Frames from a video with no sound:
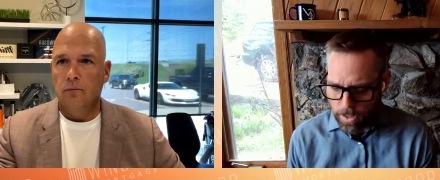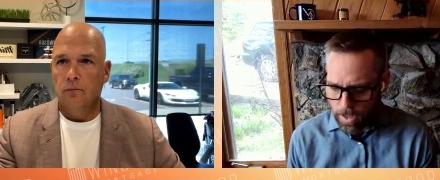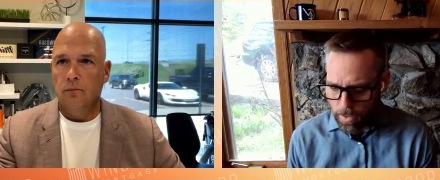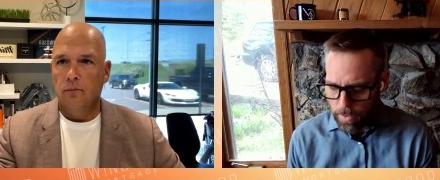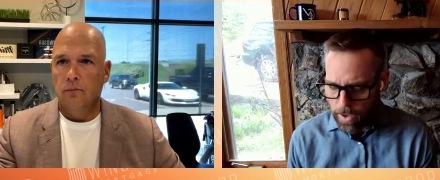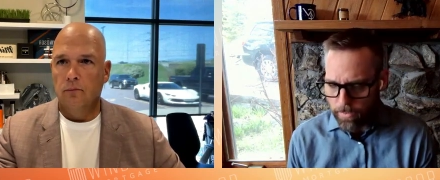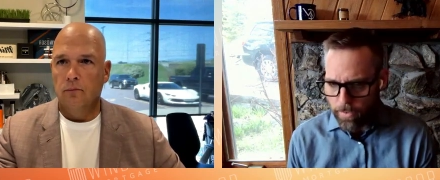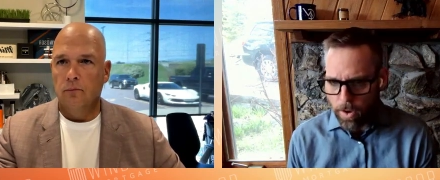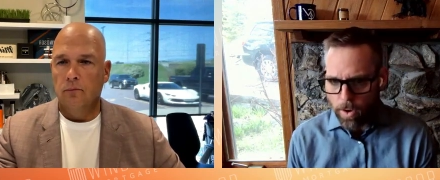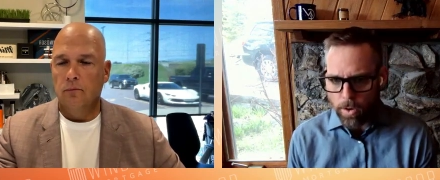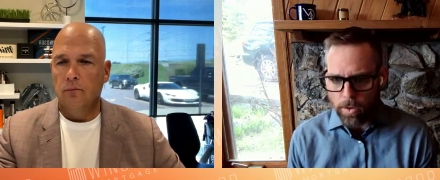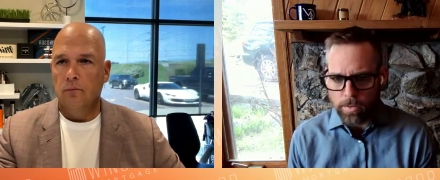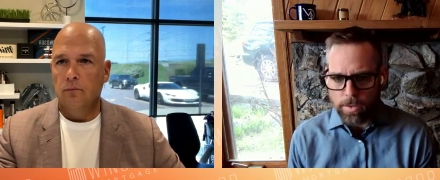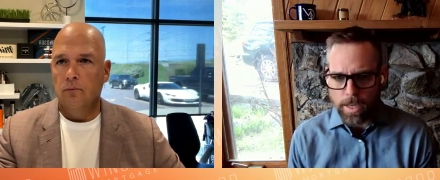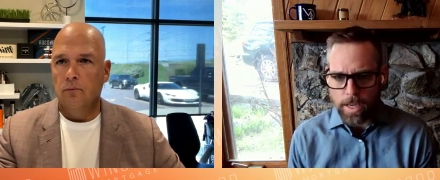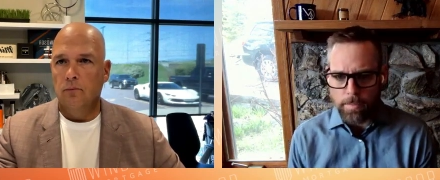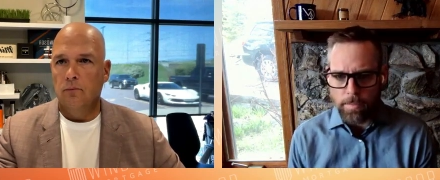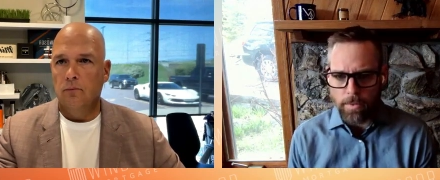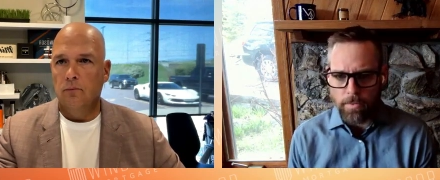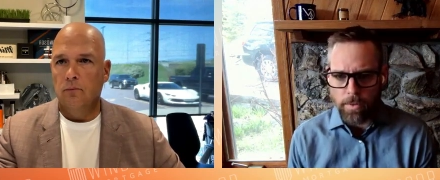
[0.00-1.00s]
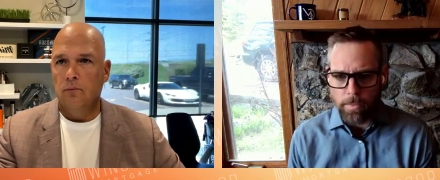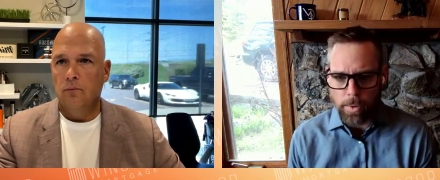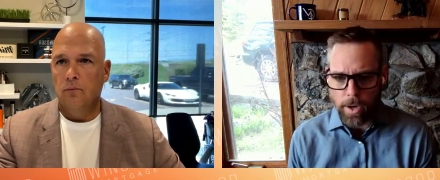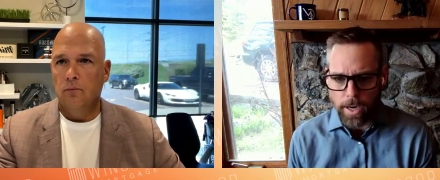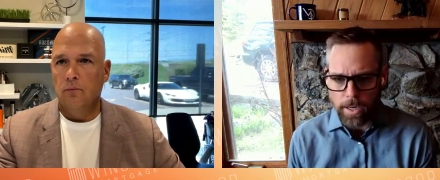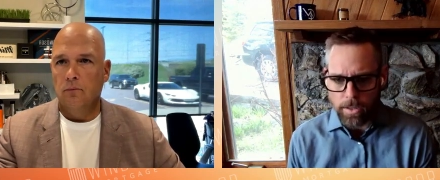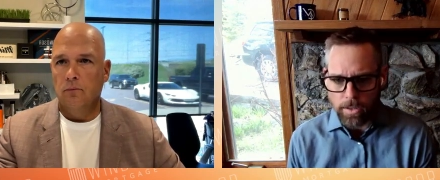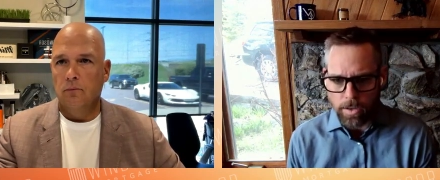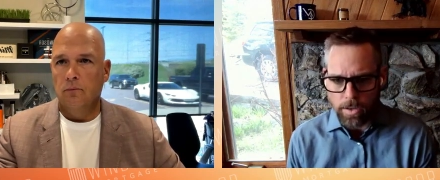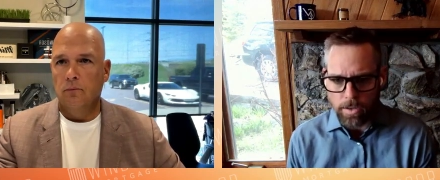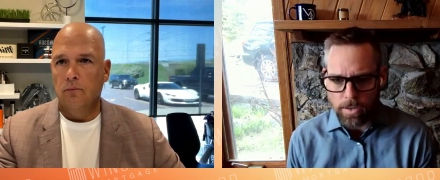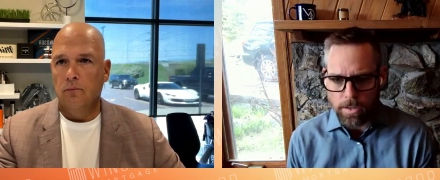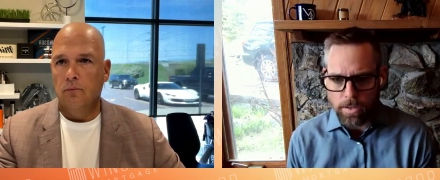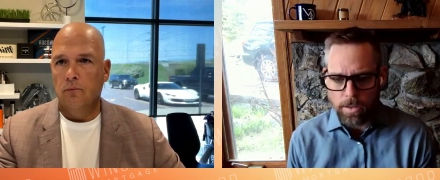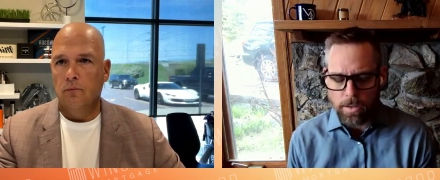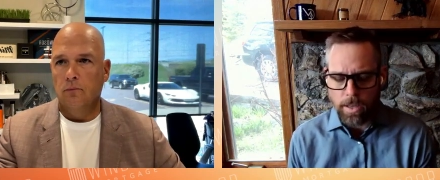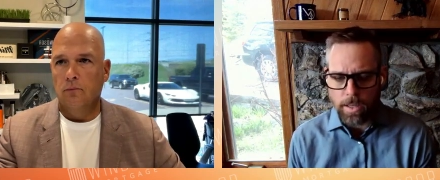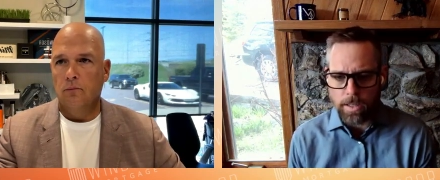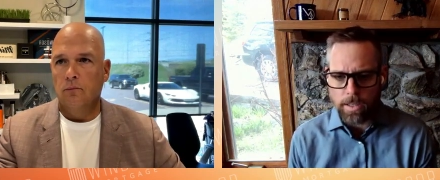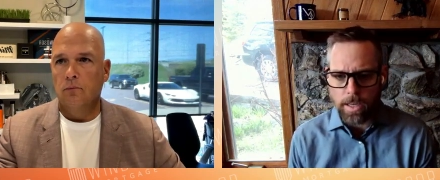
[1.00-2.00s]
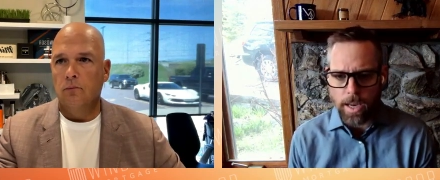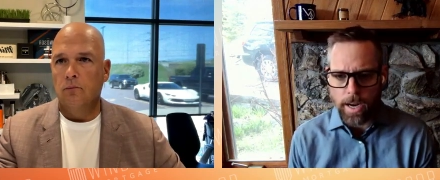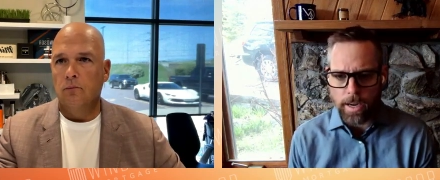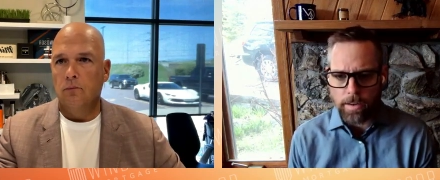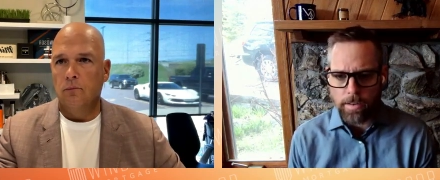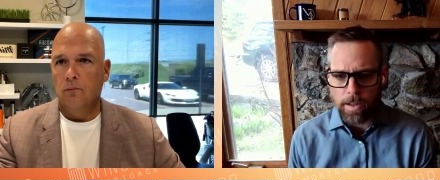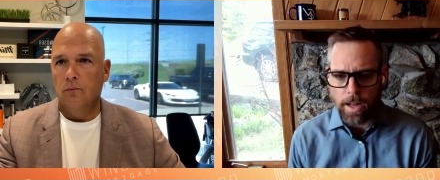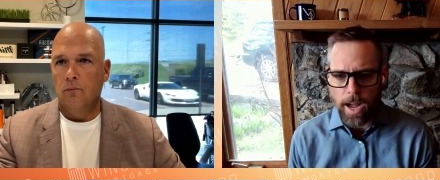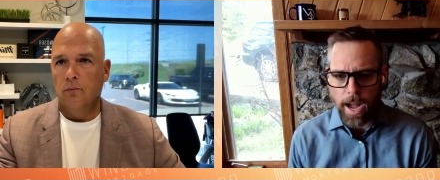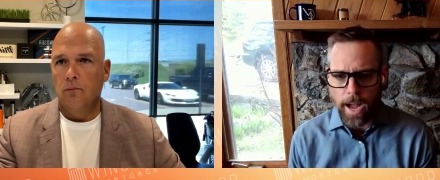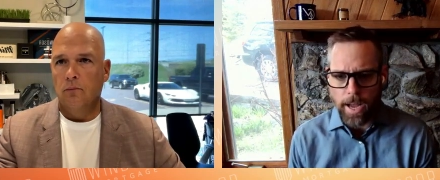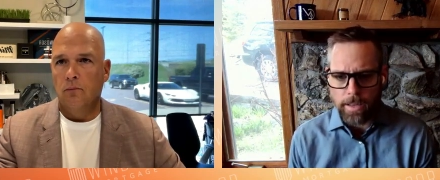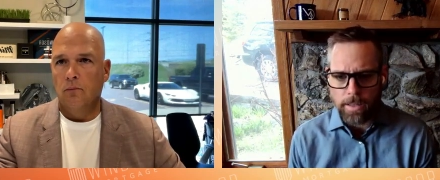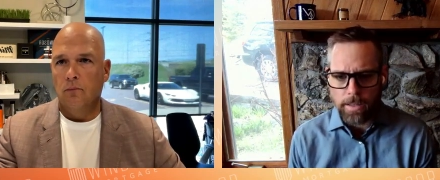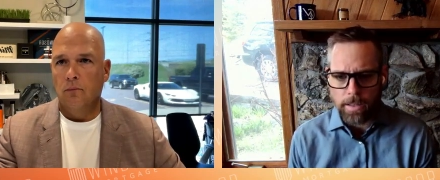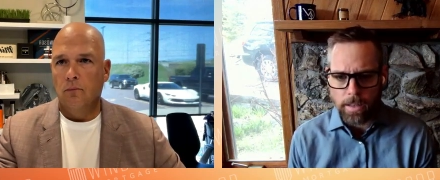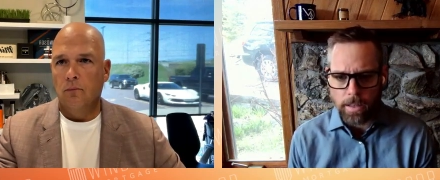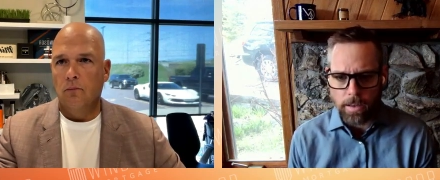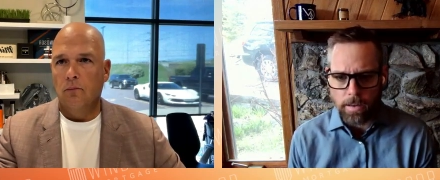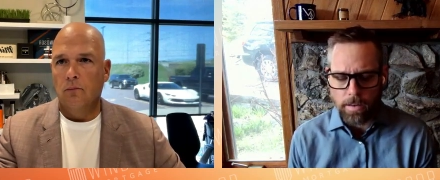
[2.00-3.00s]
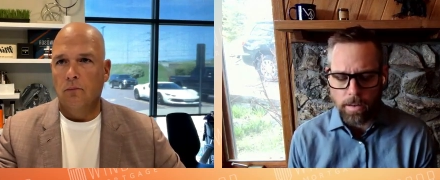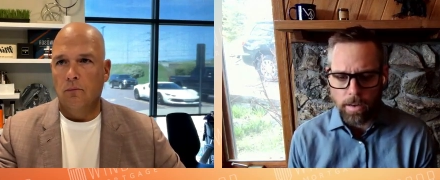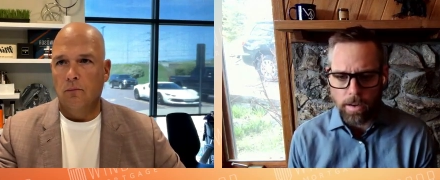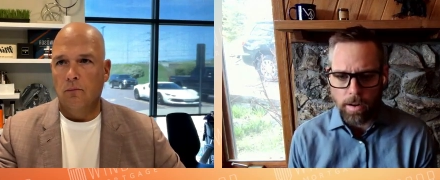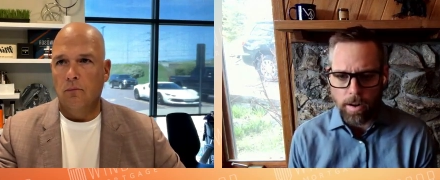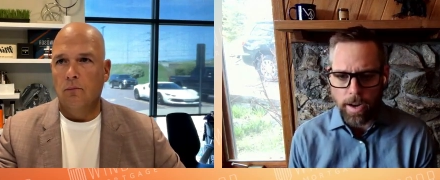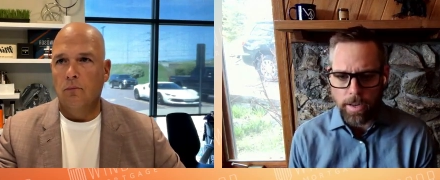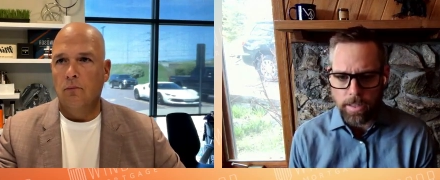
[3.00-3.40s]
Speaker 1: you know, we have a whole team of appraisers inside of class that in